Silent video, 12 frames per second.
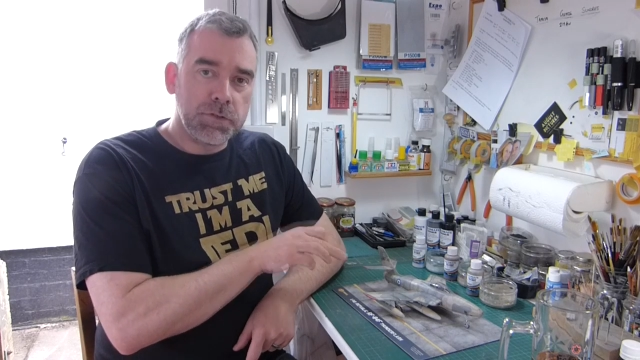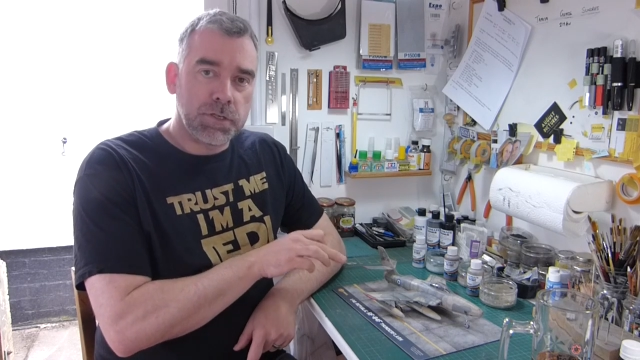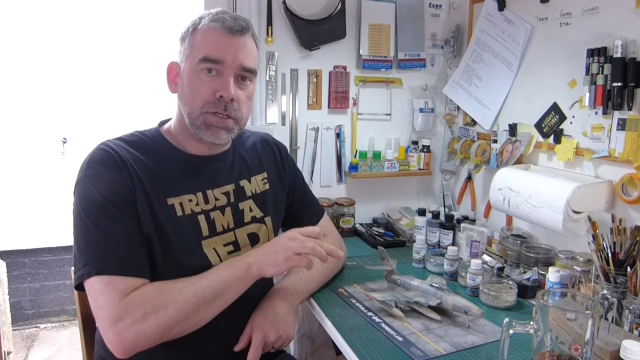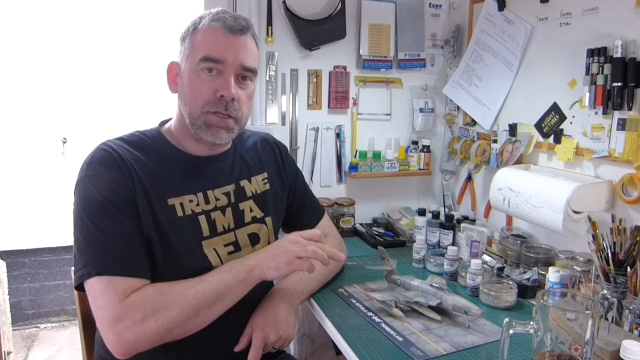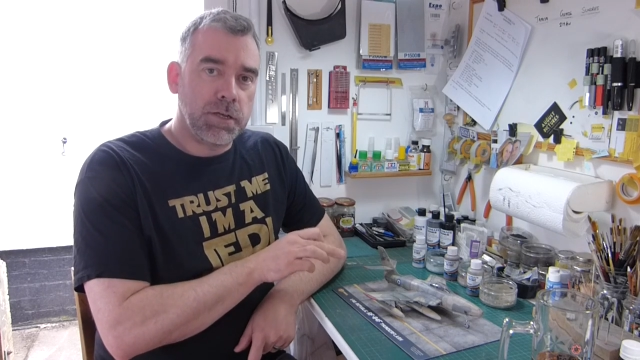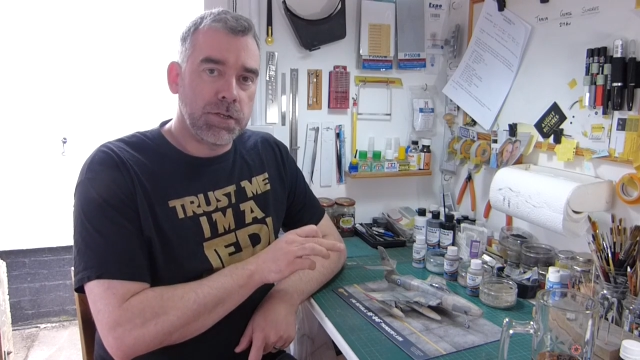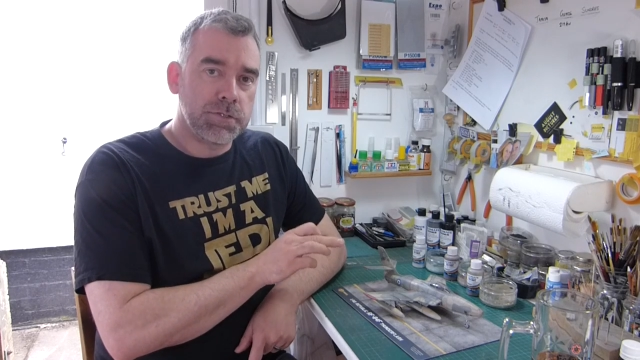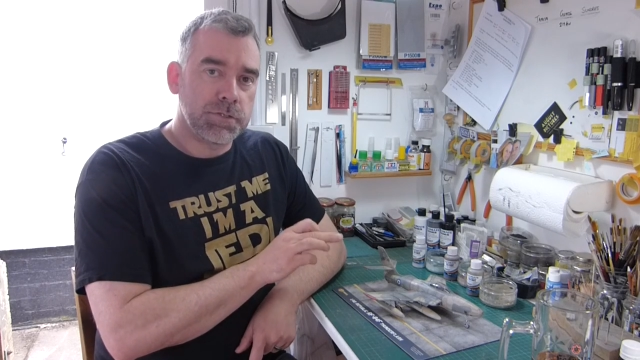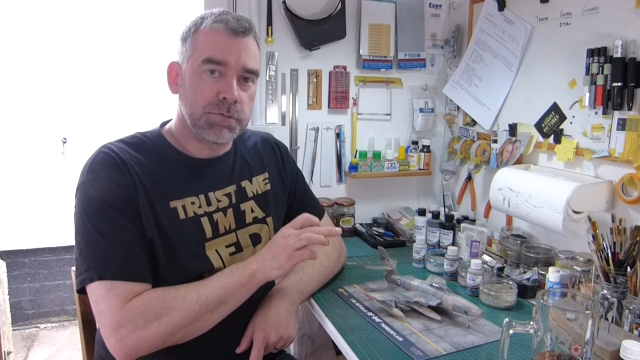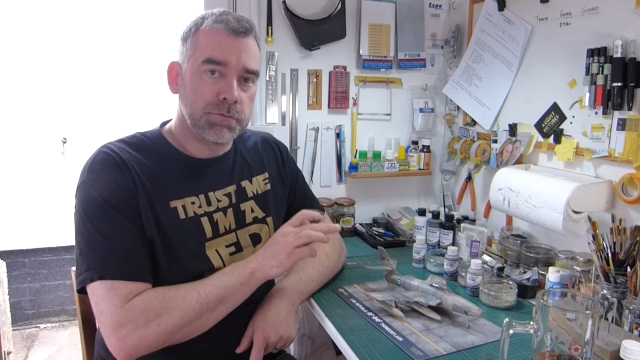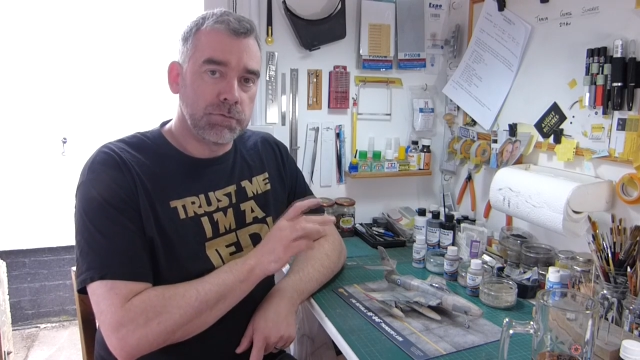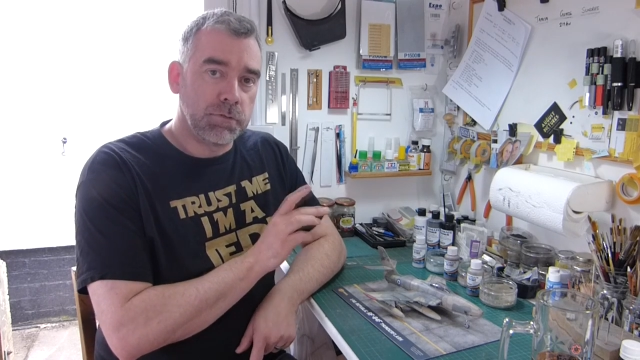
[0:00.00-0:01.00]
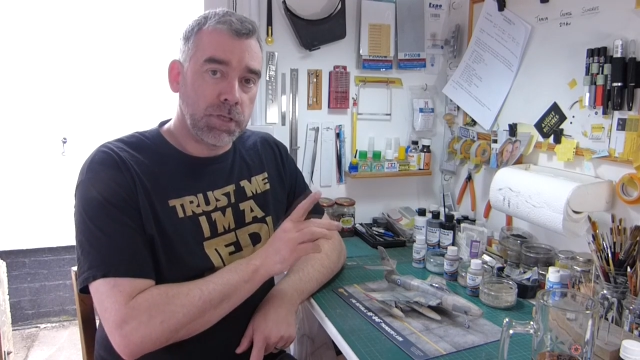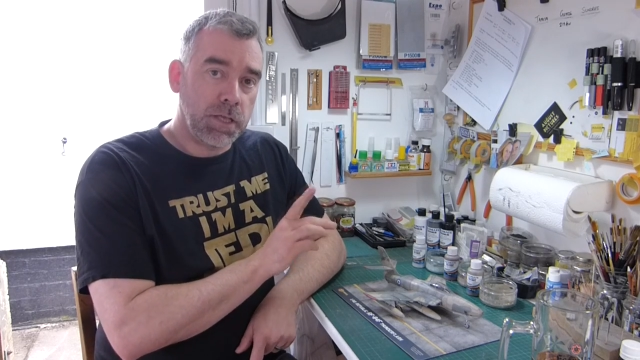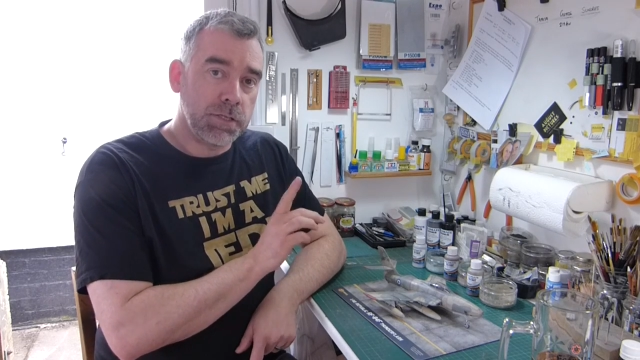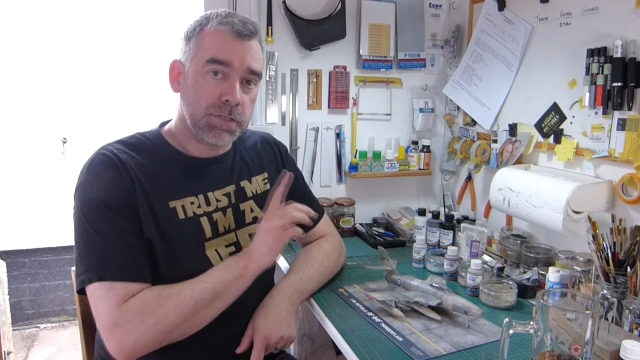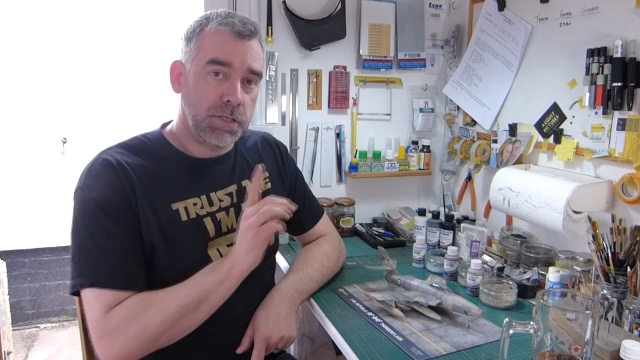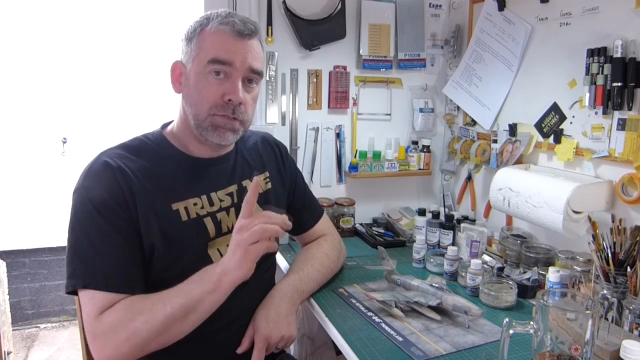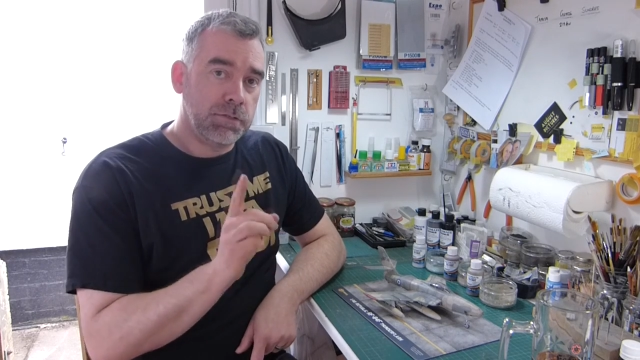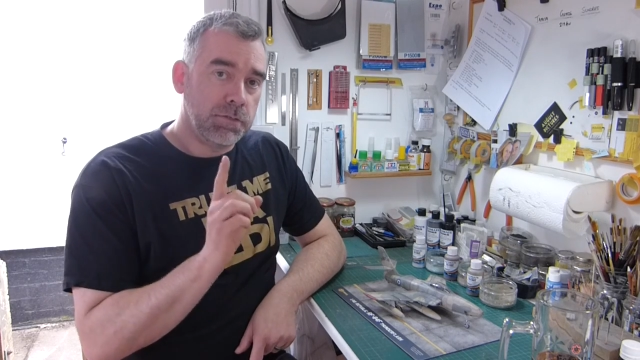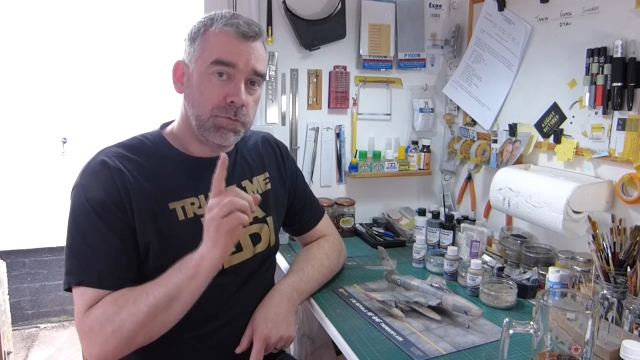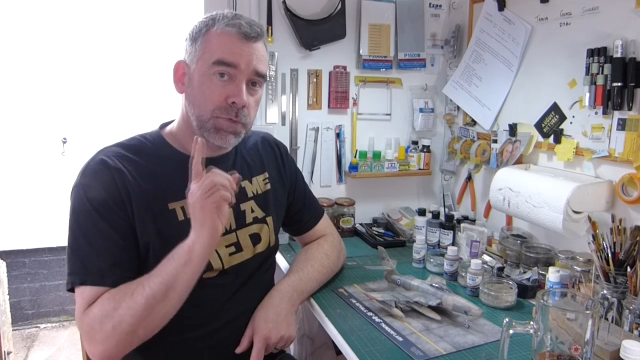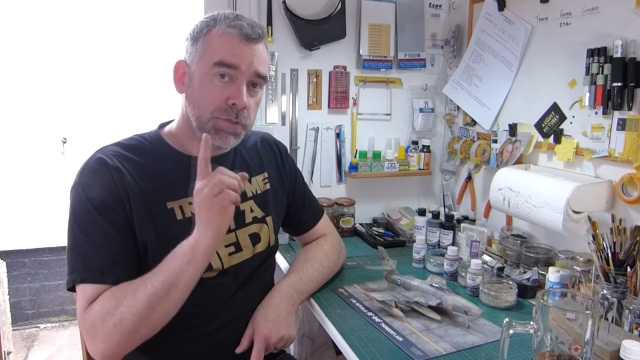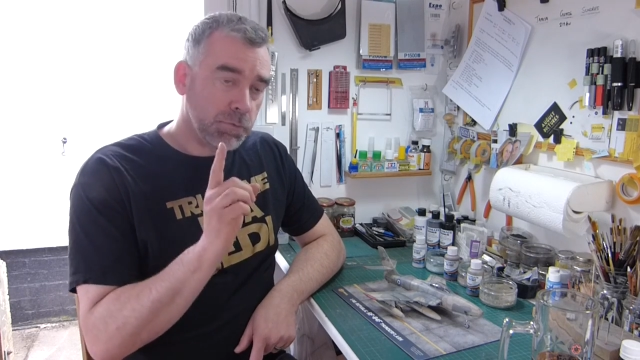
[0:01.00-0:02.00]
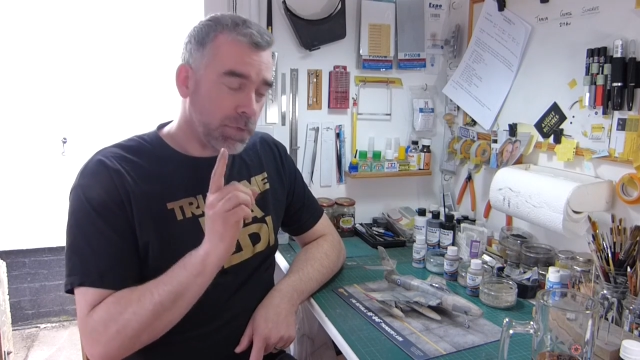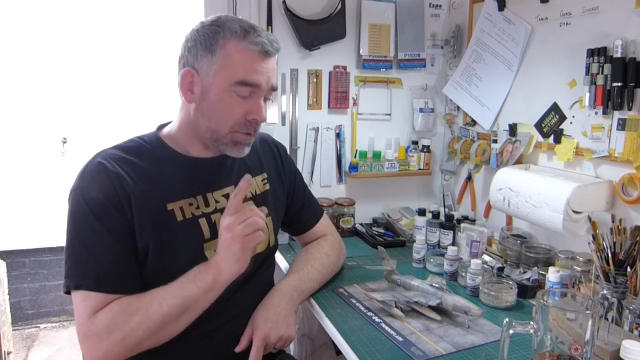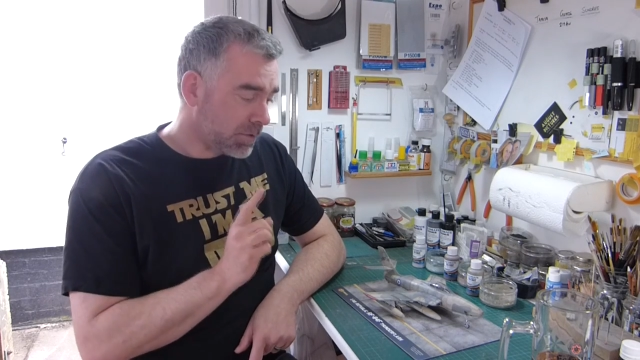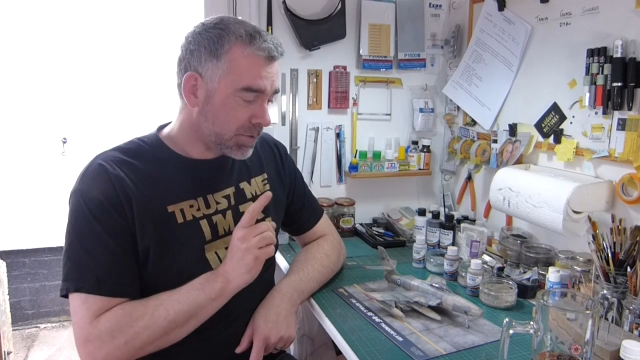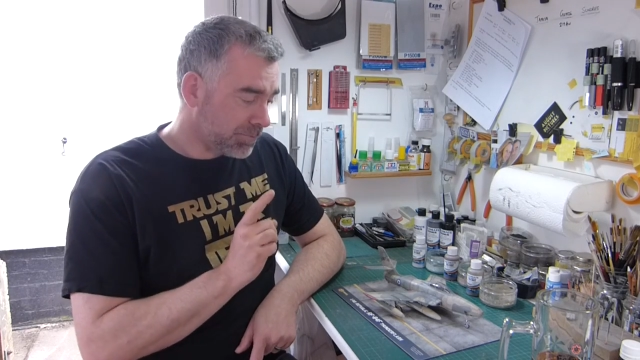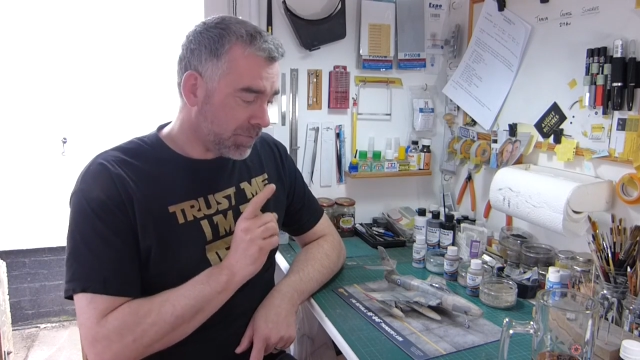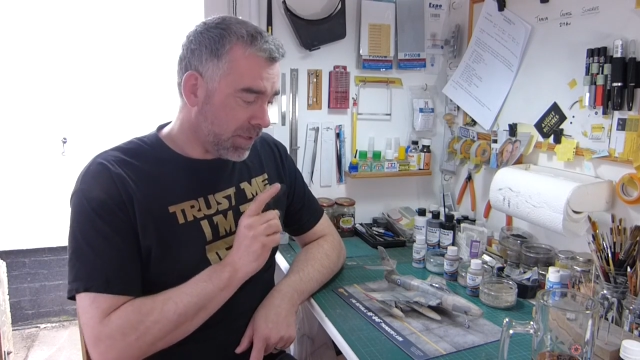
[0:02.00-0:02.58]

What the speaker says: undercarriage locates into the wheel wells.